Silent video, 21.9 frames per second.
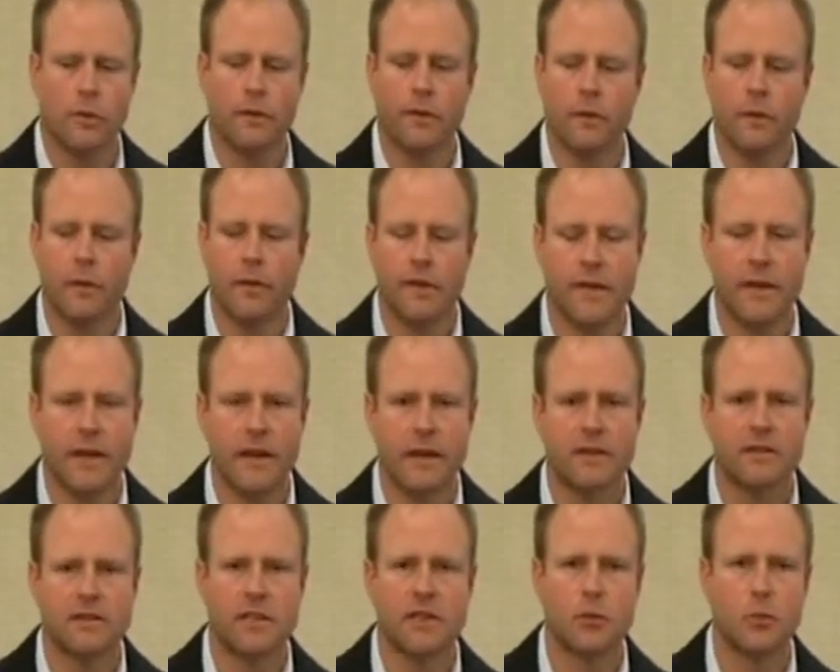powerful
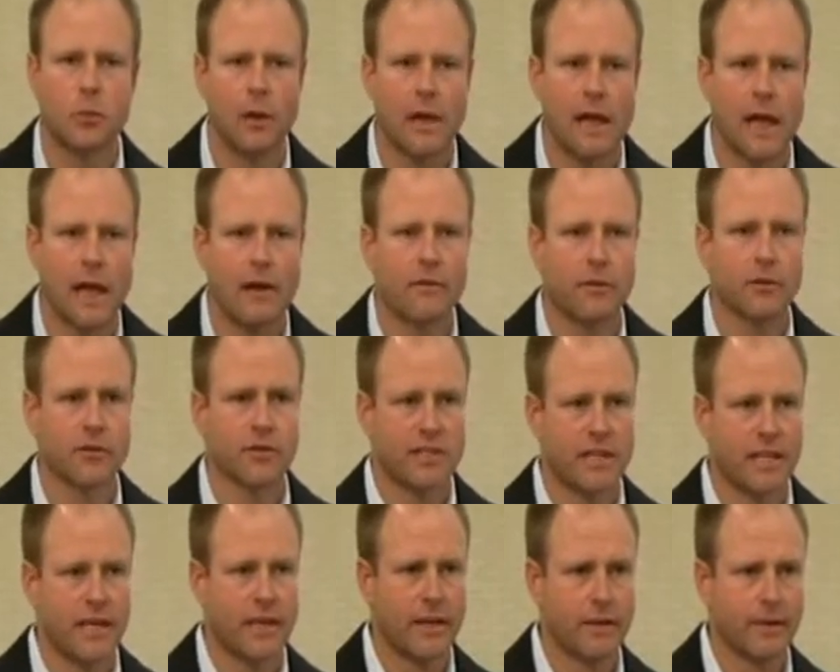things that you will
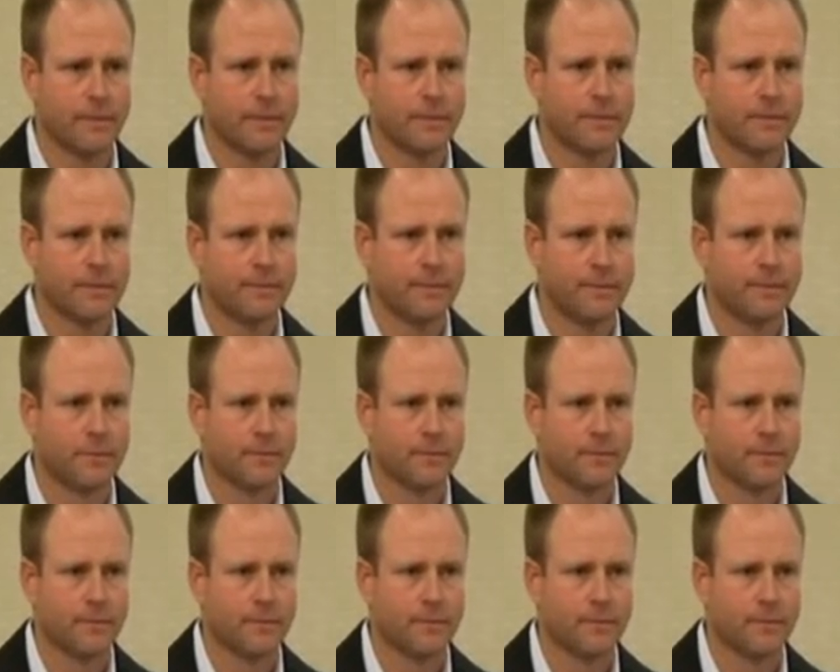ever see.